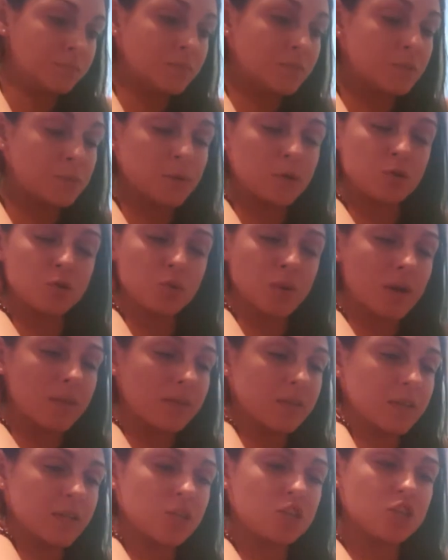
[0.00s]

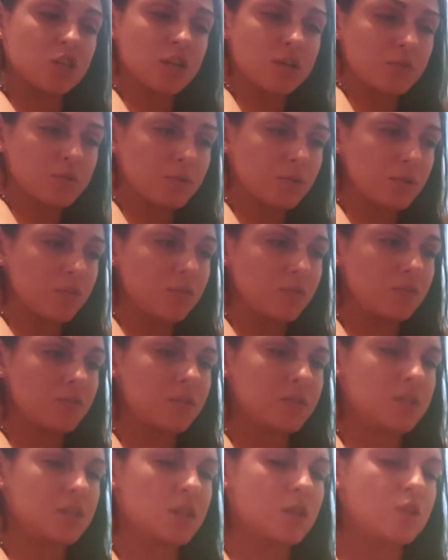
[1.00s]
spirituality in general, even
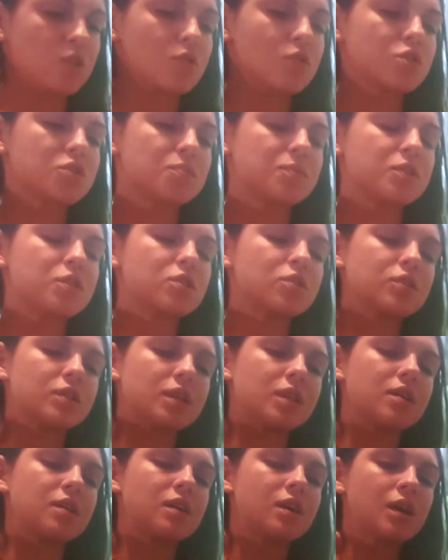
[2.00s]
if it's not yours, but
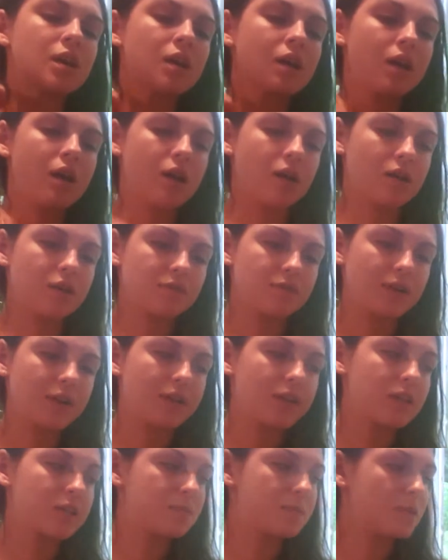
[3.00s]
certainly
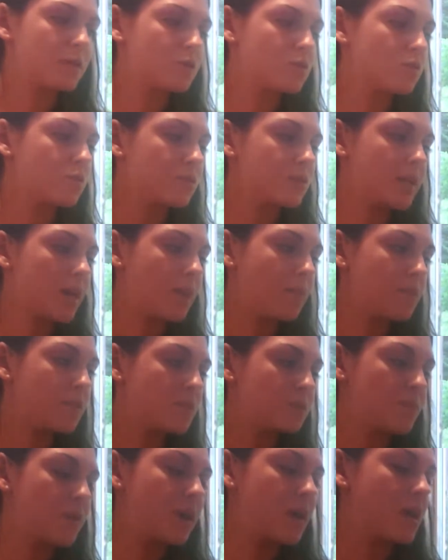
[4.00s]
finding spiritual
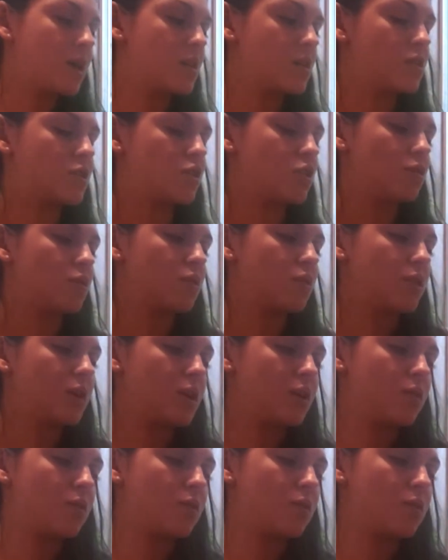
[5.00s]
depths because
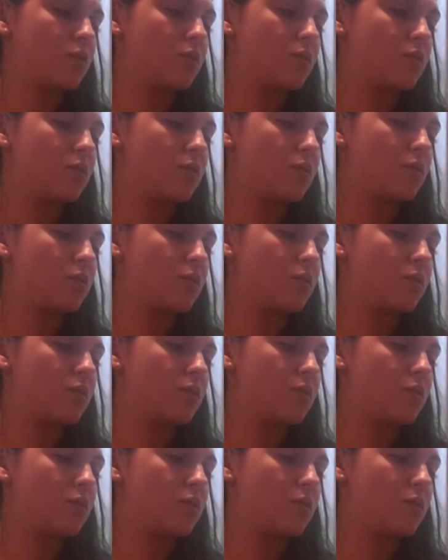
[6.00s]
you're having